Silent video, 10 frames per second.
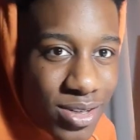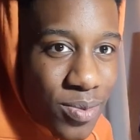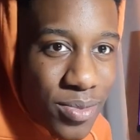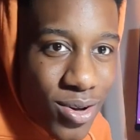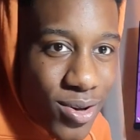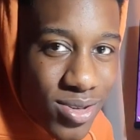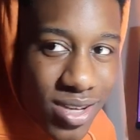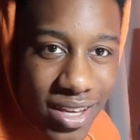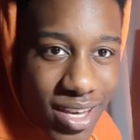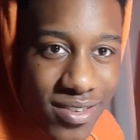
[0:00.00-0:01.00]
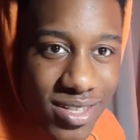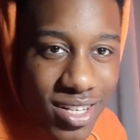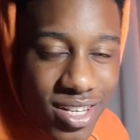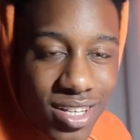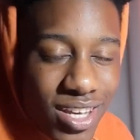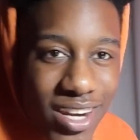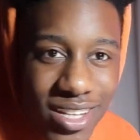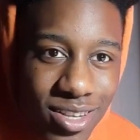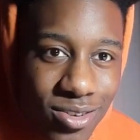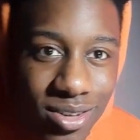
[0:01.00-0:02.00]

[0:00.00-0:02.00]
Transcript: Domino's, like KFC, anything.